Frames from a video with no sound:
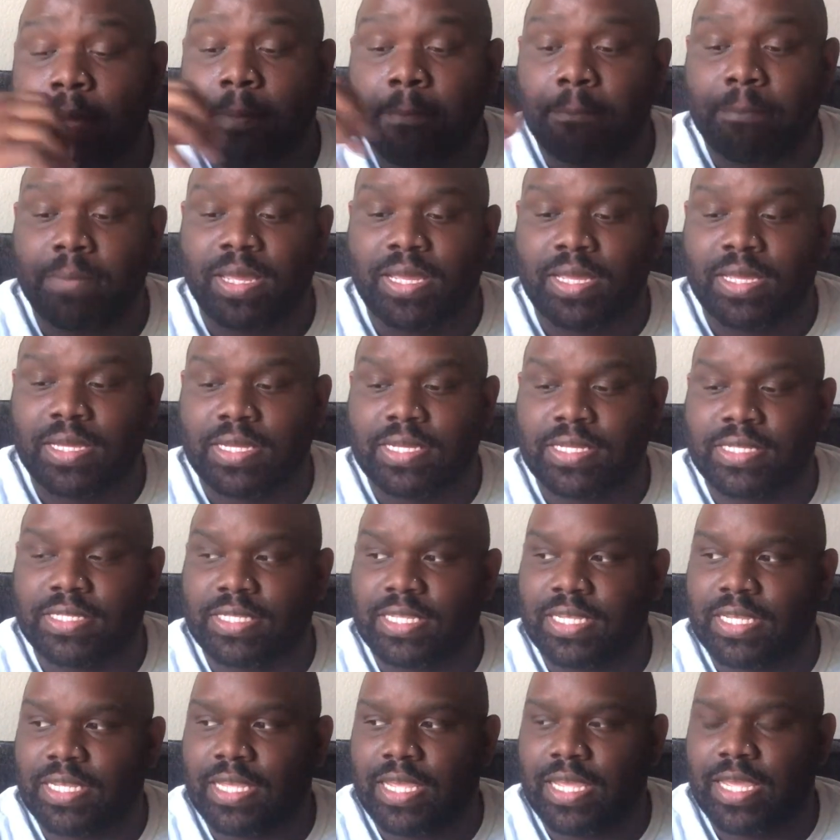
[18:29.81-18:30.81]
Because
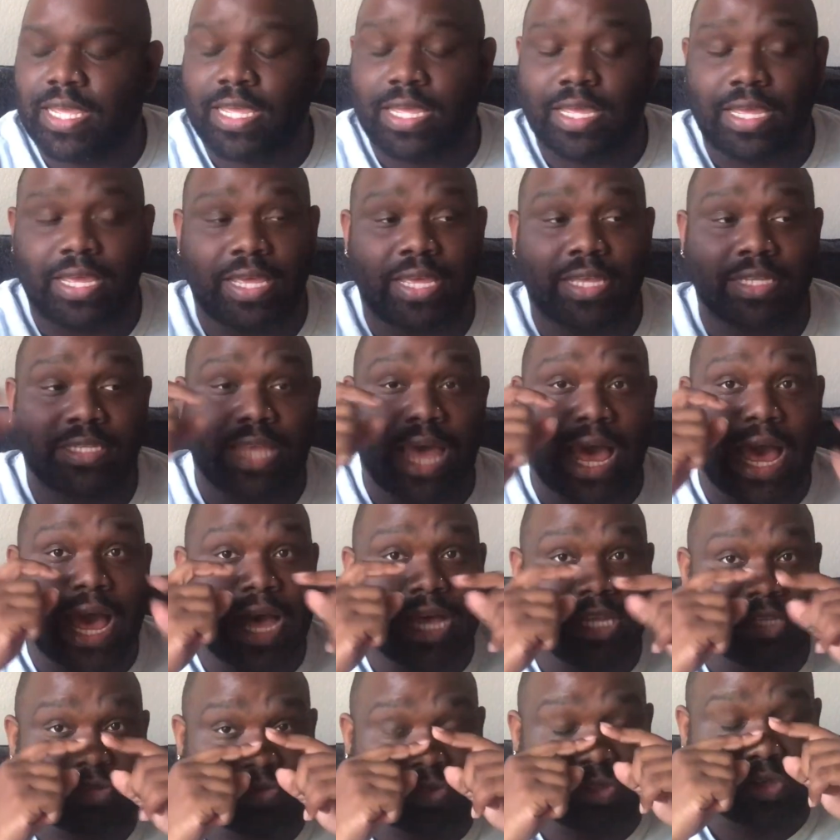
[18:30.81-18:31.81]
his
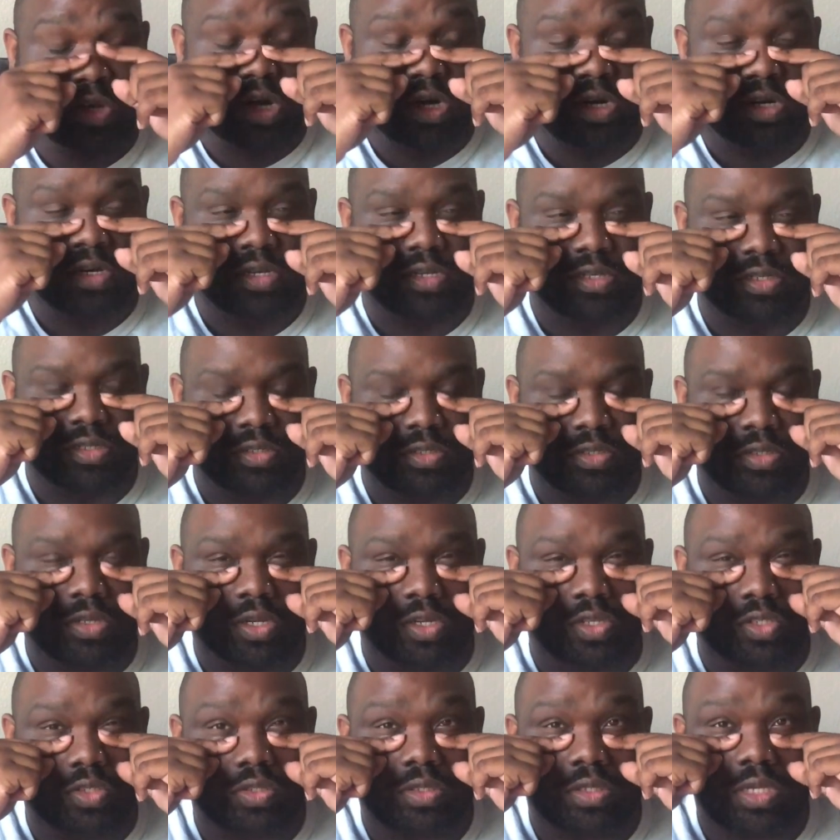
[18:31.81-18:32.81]
eyes were starting to, you
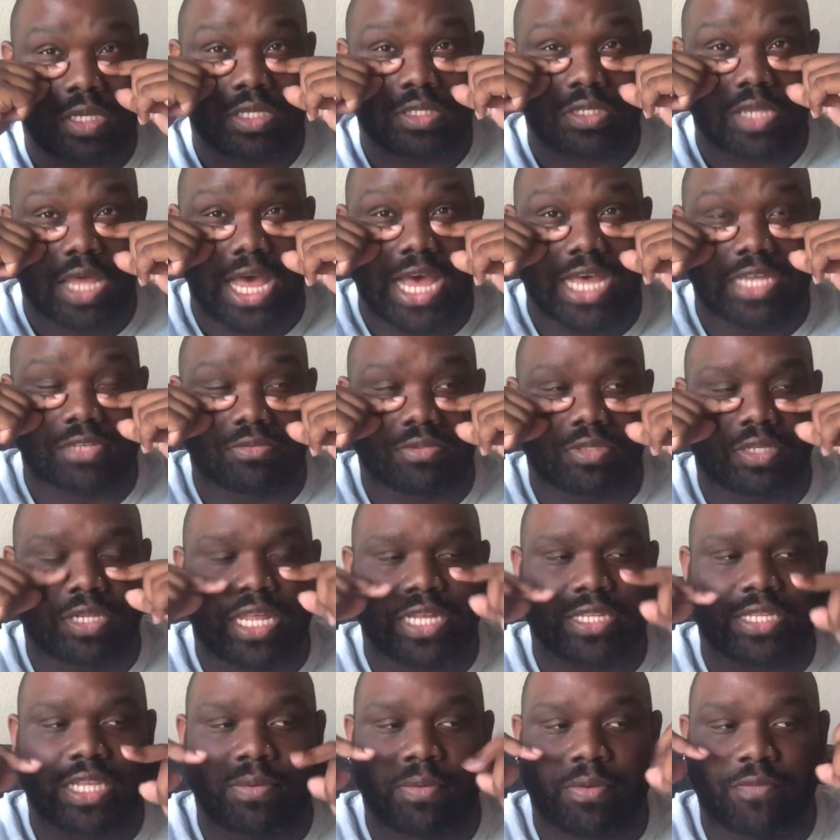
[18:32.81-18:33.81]
know, his eyes looked
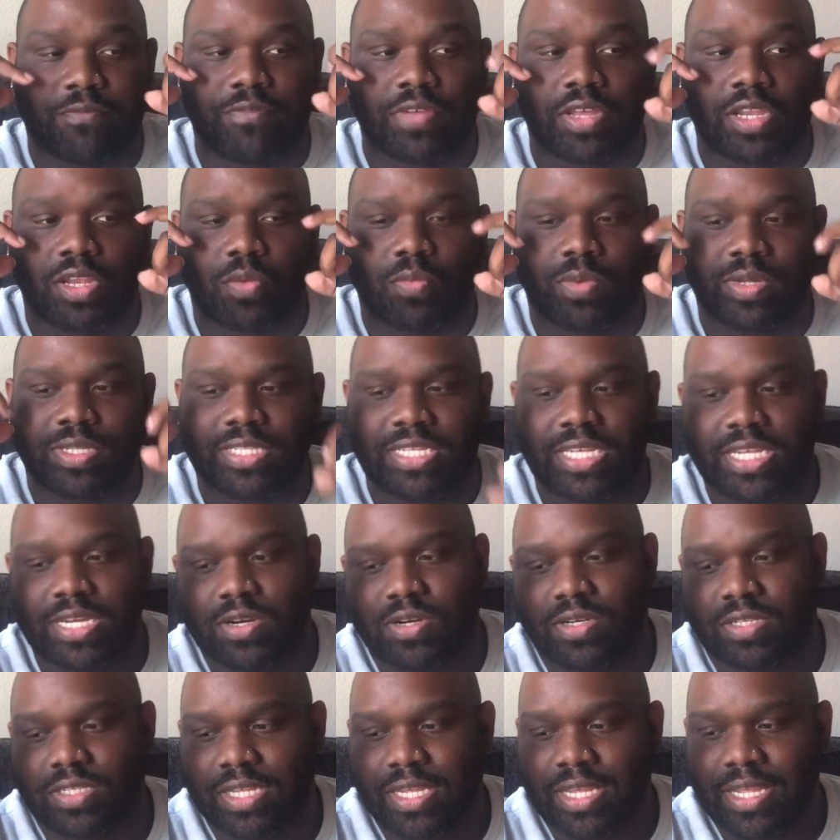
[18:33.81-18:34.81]
like they were filling with
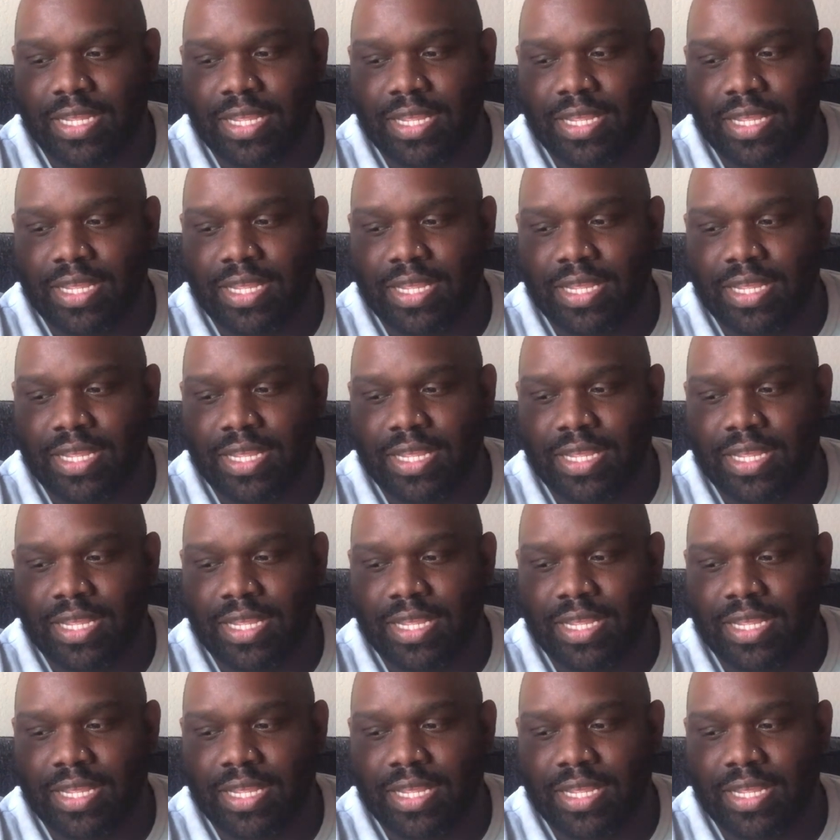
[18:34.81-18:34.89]
tears.